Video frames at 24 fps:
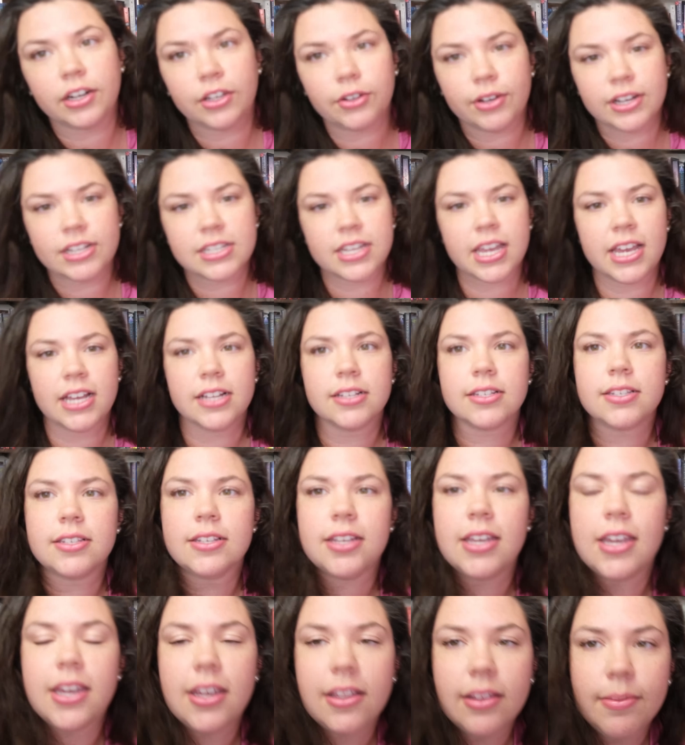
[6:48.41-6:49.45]
you guys can't
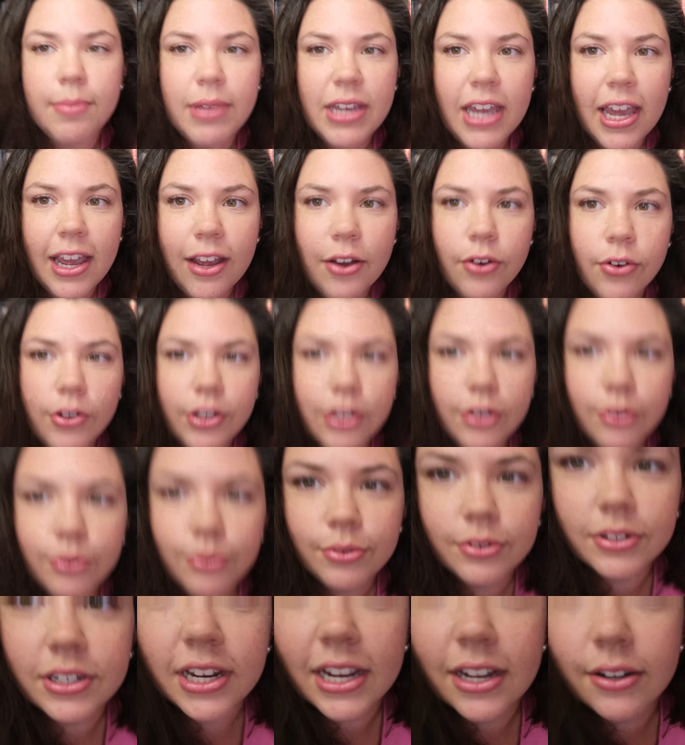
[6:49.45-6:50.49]
see, let me angle you
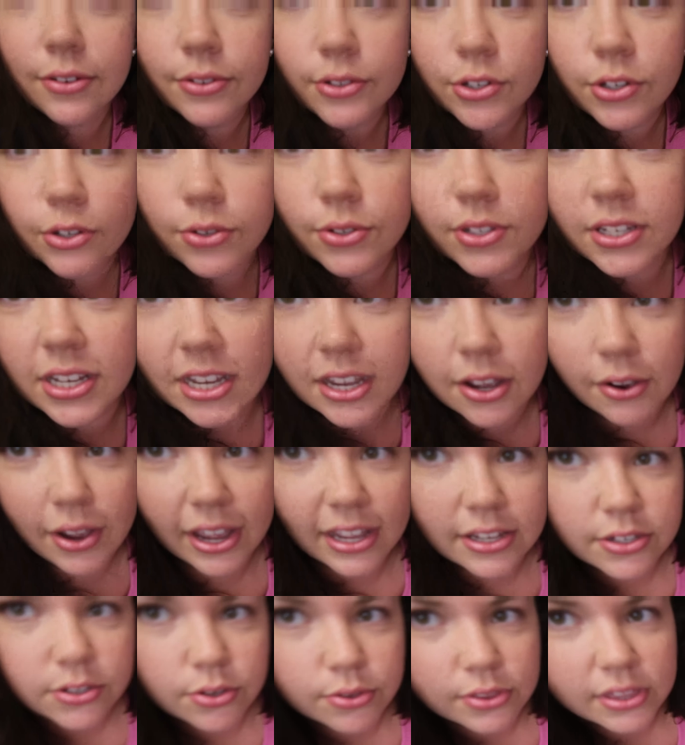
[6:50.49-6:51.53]
down so you see. Okay,
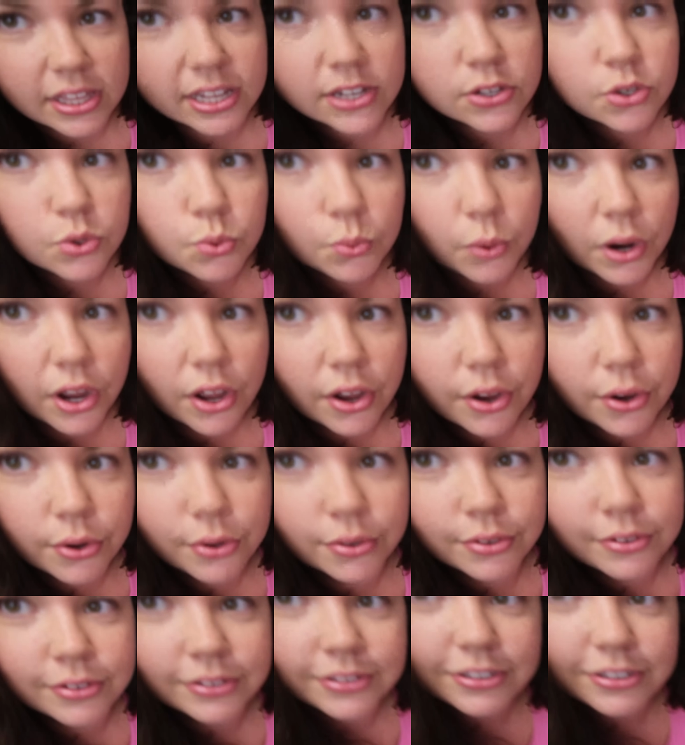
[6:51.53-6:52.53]
so this row,